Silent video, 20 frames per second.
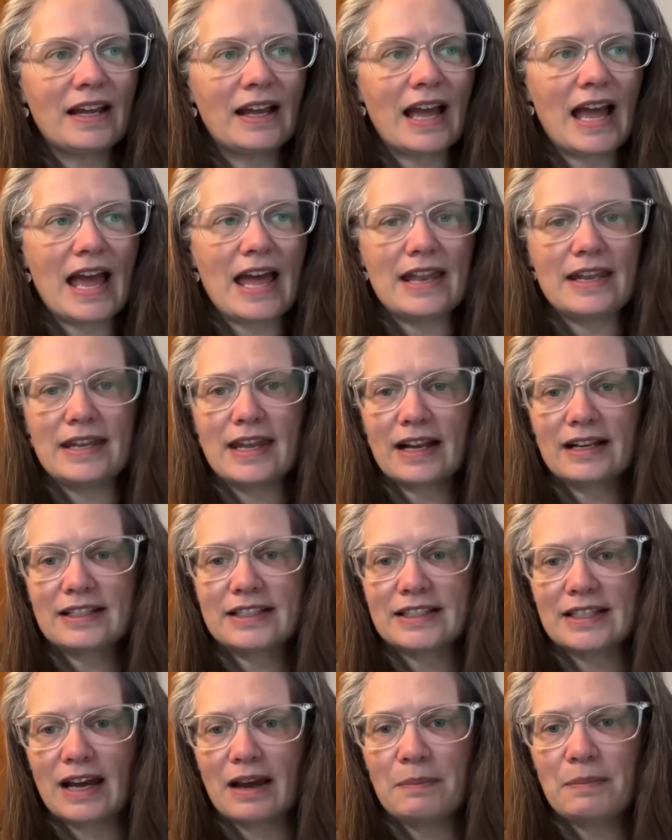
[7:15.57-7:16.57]
And next
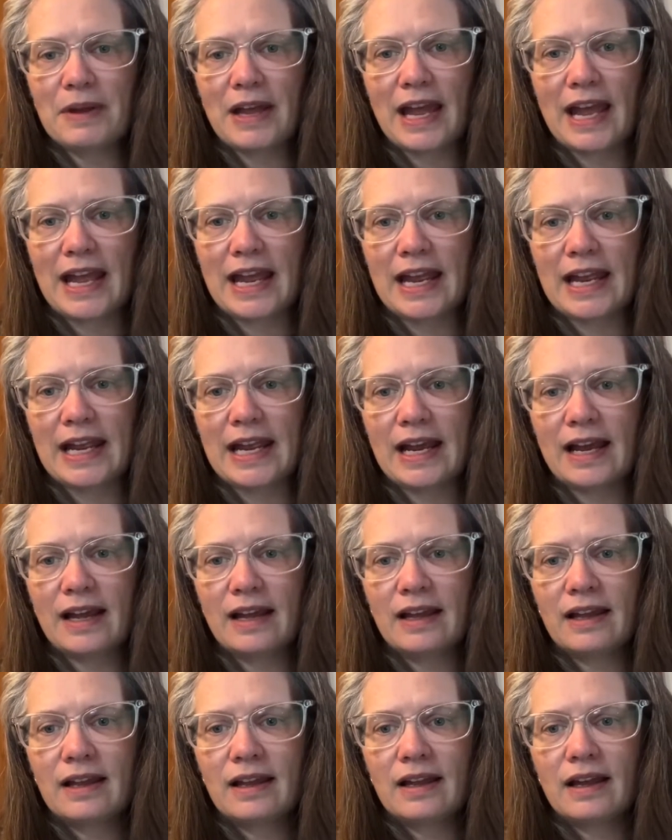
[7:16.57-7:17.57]
up,
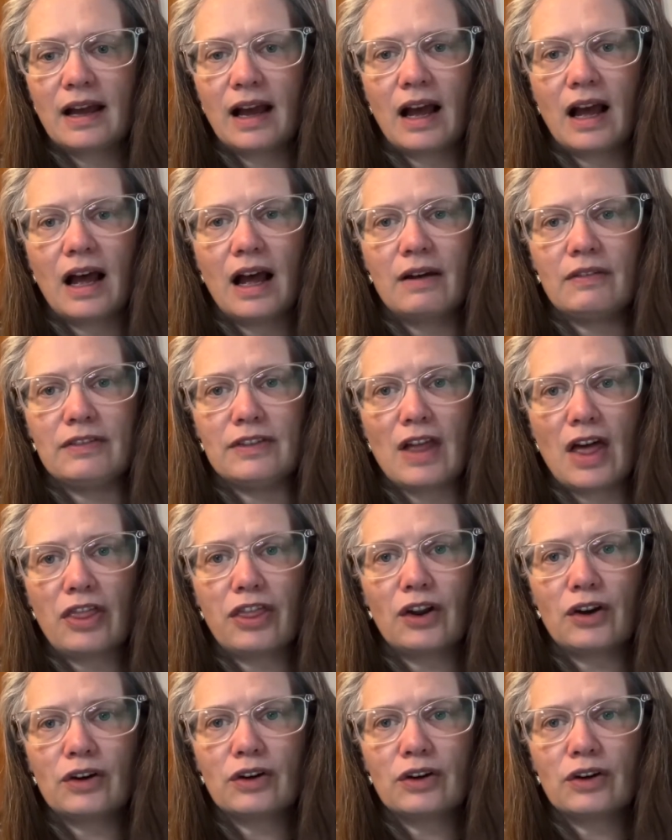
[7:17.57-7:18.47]
another